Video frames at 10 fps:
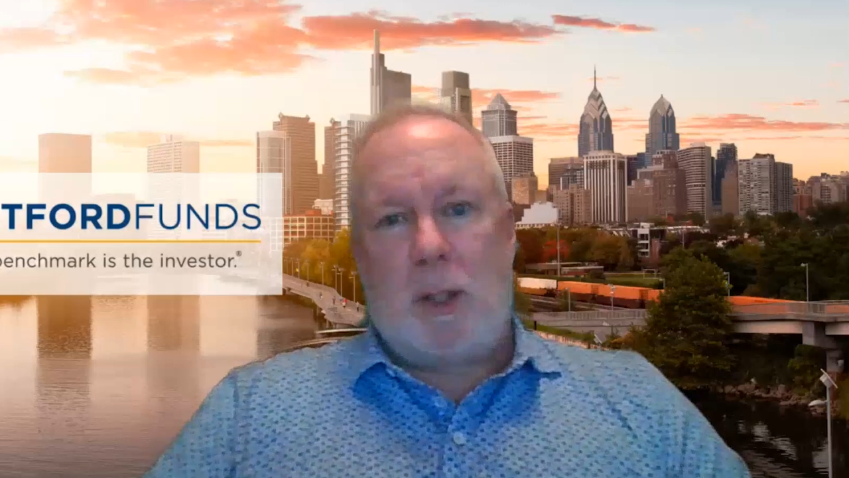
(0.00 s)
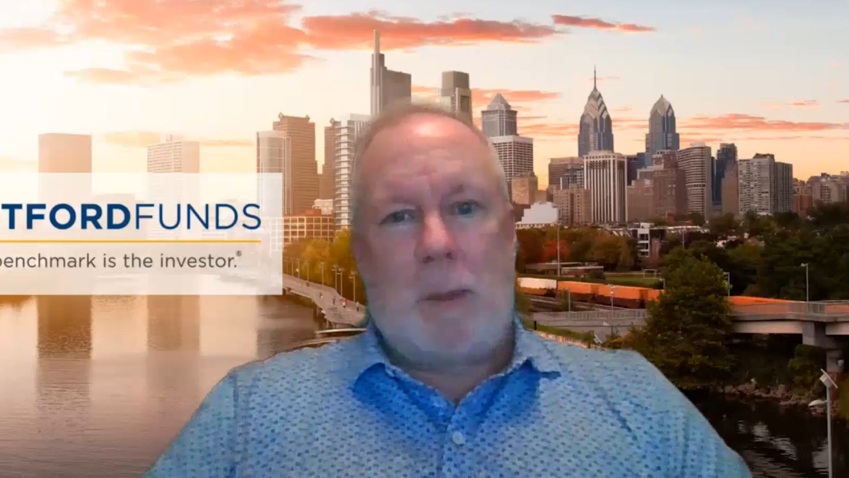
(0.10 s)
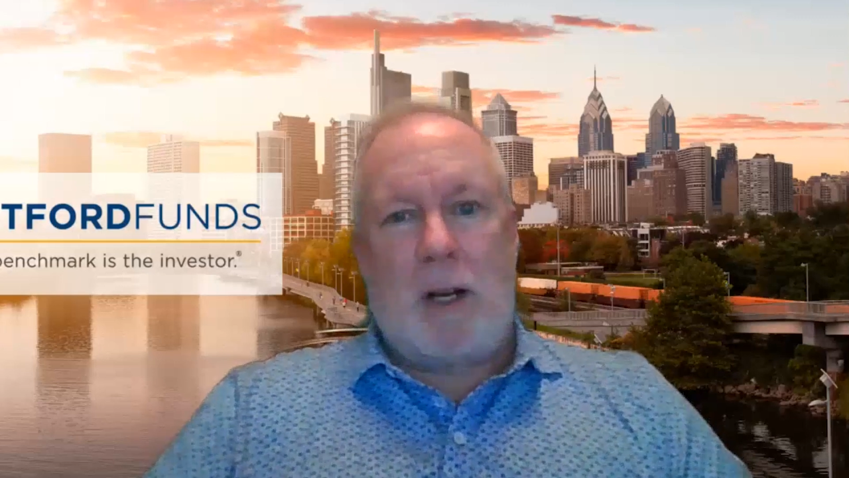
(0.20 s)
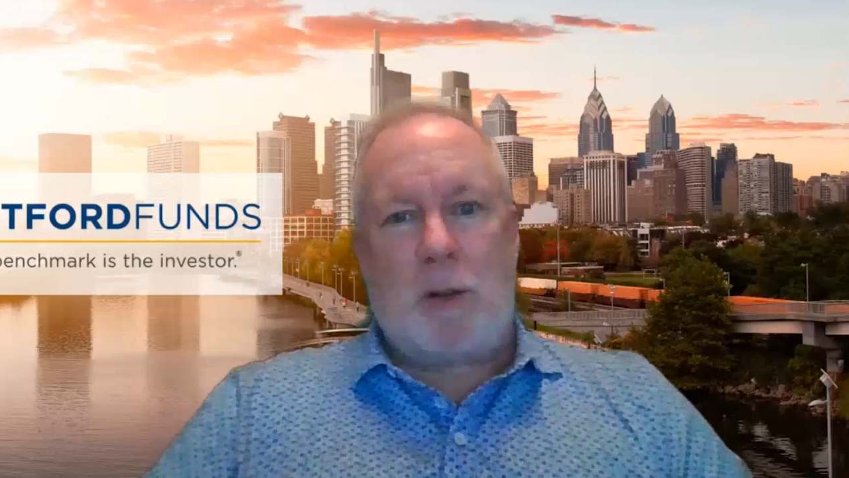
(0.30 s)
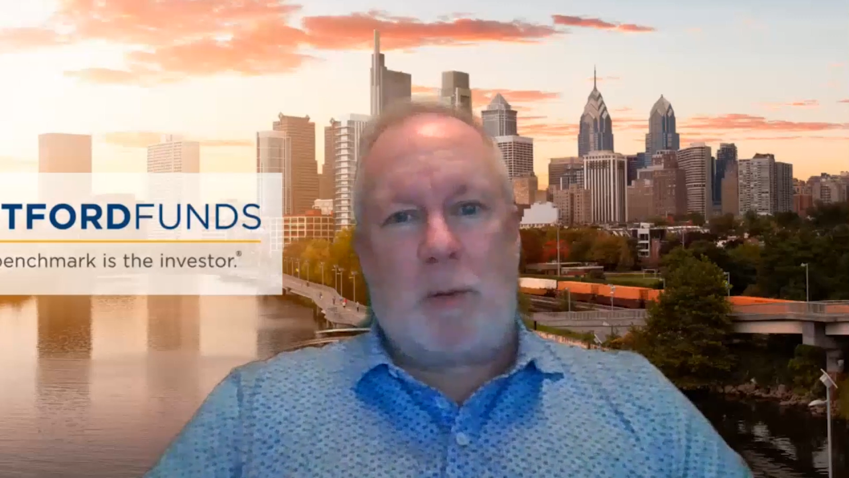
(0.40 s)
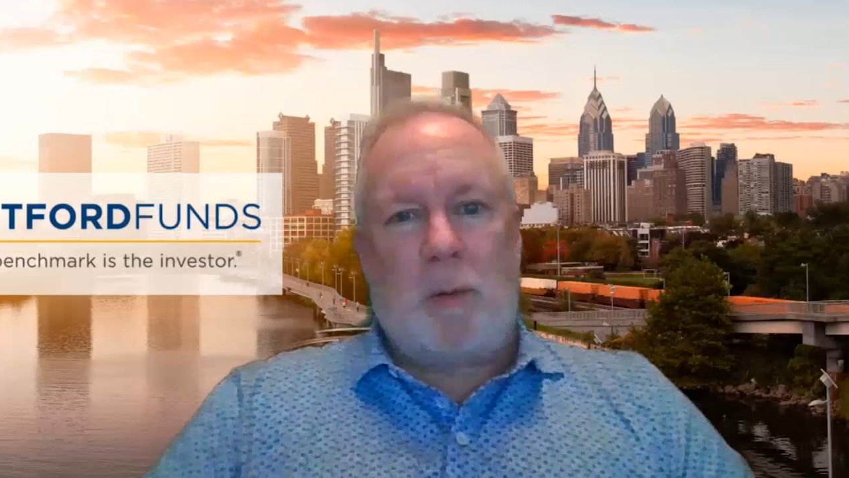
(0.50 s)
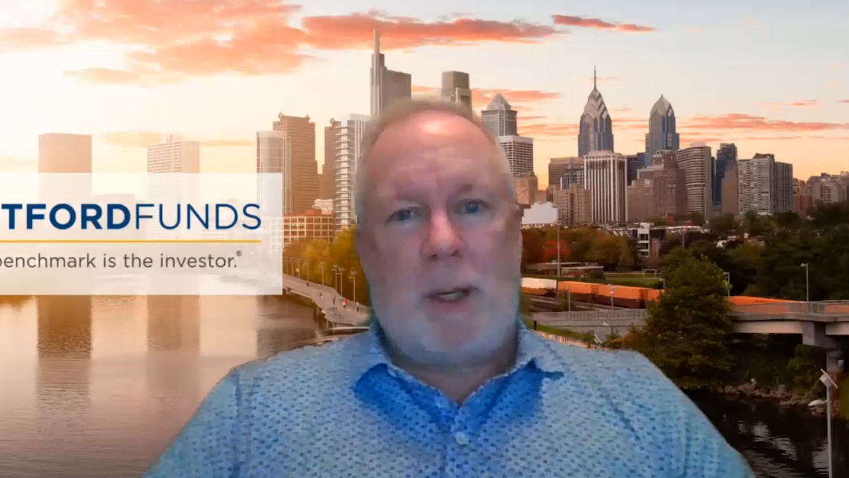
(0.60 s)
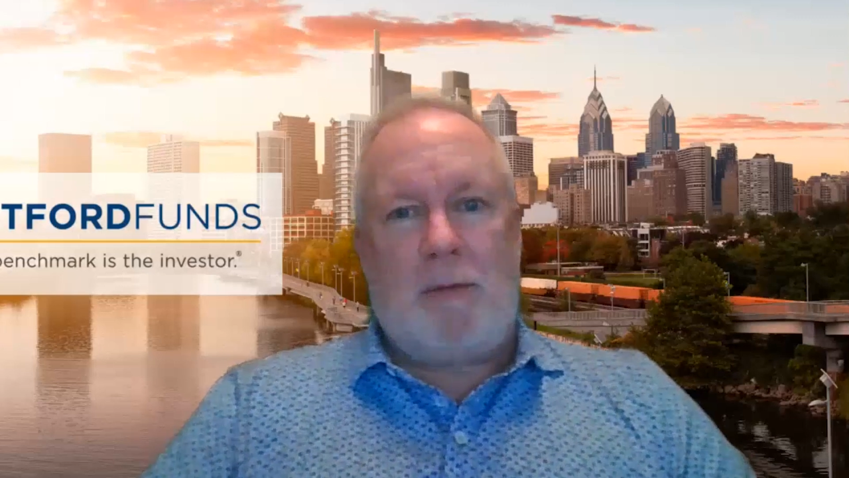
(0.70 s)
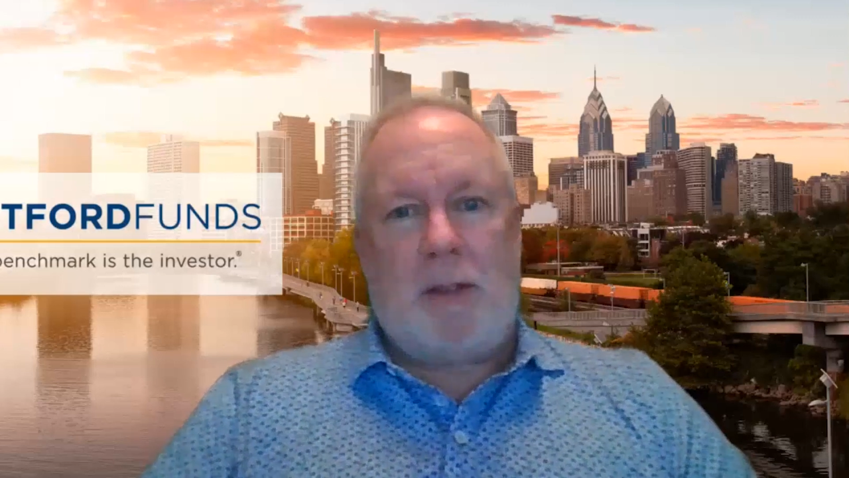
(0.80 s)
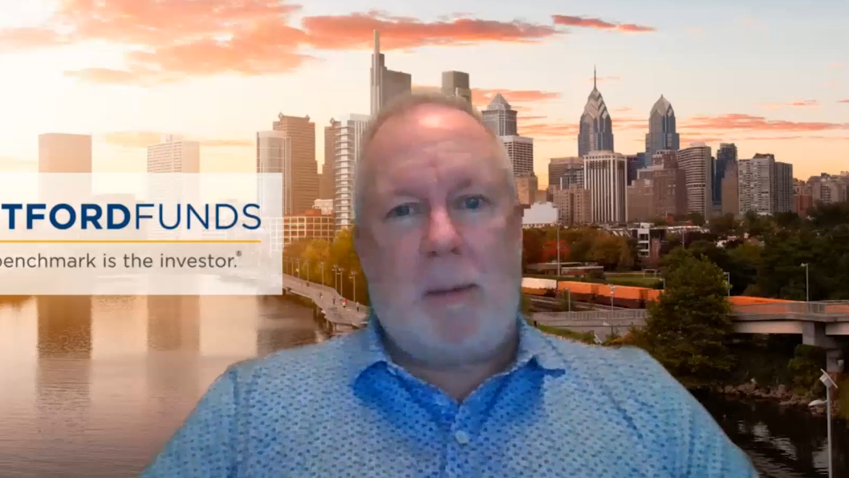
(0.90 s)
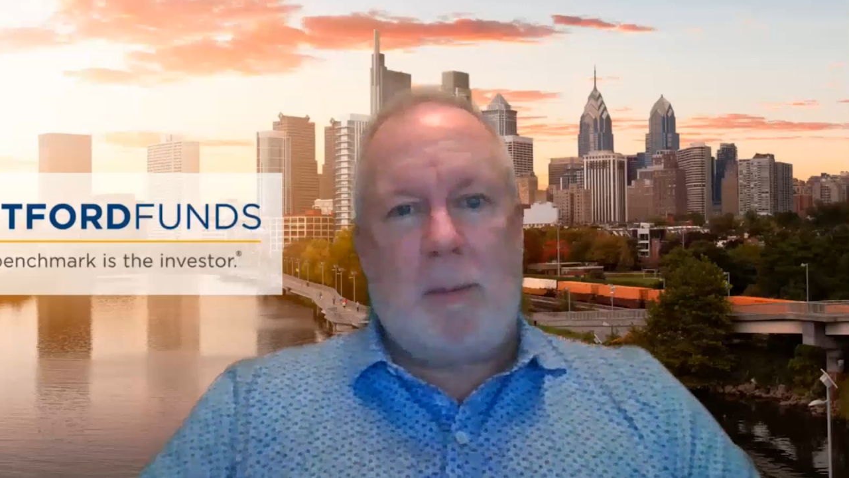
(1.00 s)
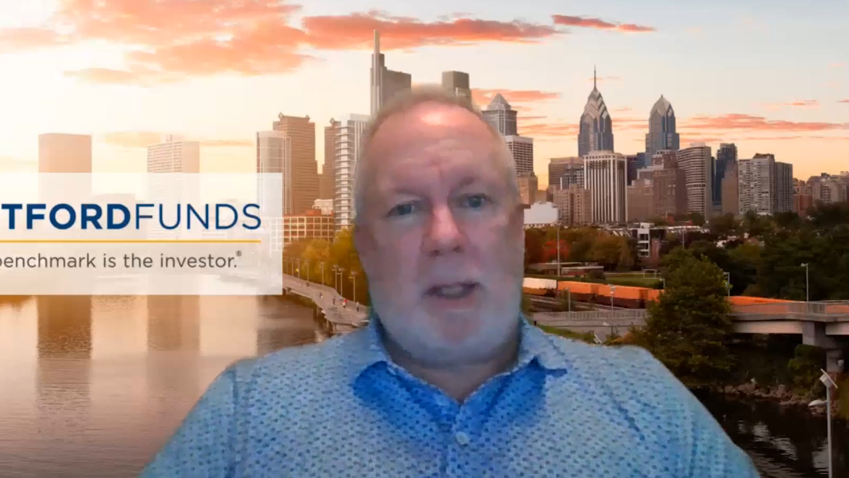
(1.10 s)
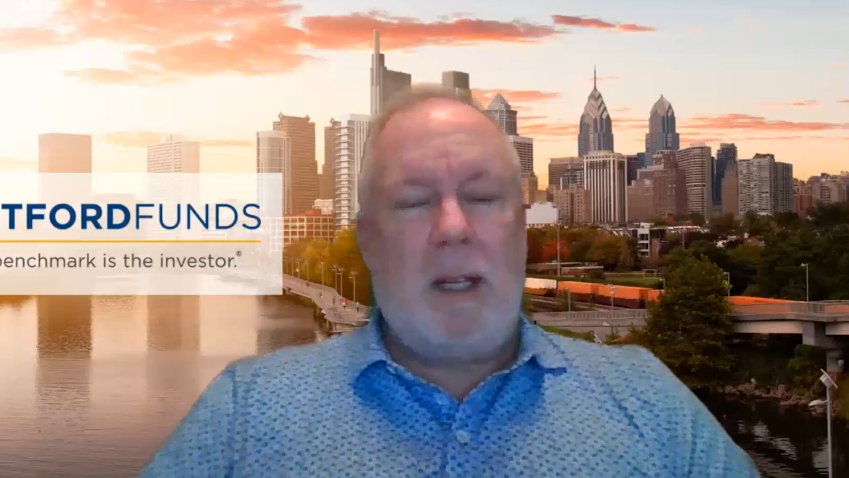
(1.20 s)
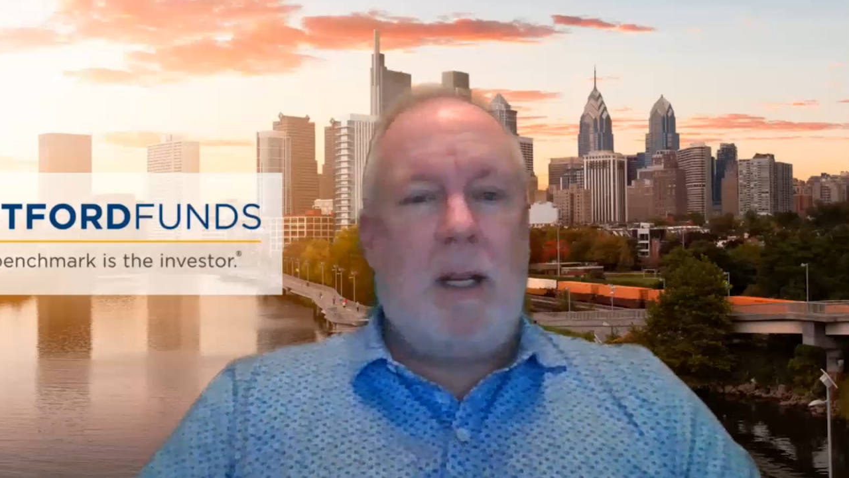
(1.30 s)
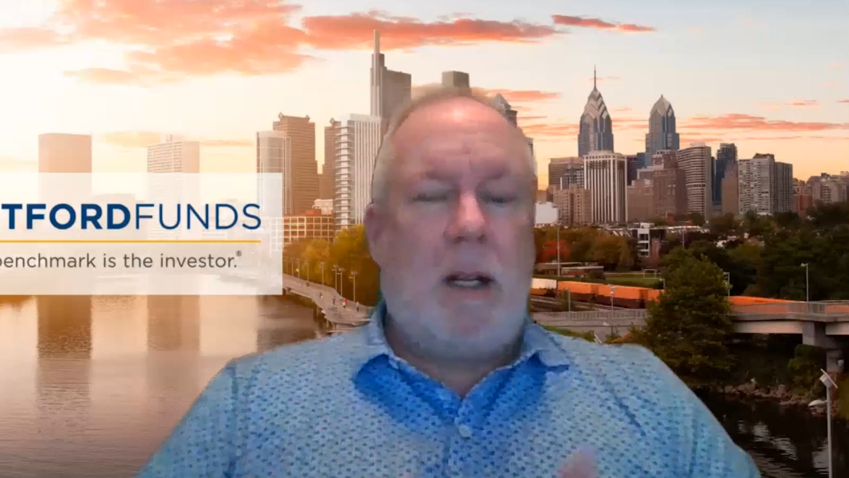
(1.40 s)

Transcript: my spouse, for my family,